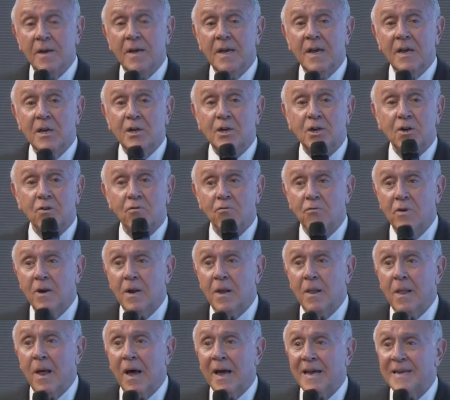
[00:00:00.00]
is to
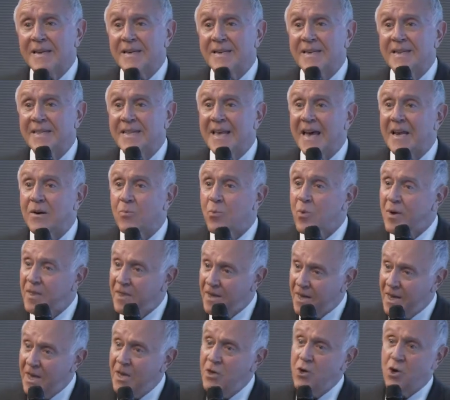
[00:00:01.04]
realize that
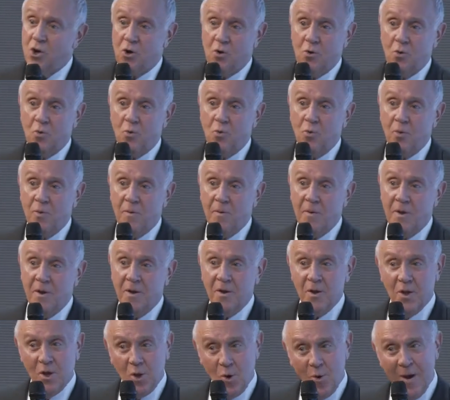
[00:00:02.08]
within you,
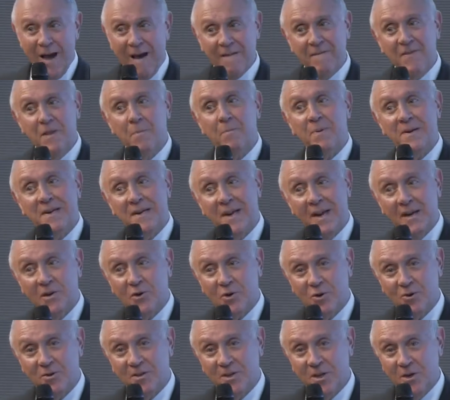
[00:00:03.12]
you have the
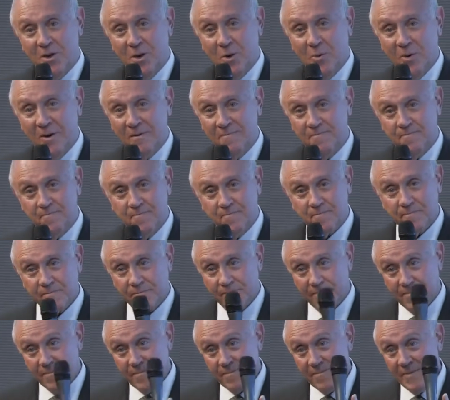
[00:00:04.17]
potential to do
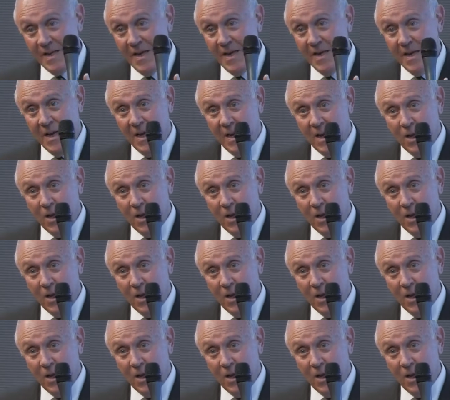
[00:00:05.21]
it.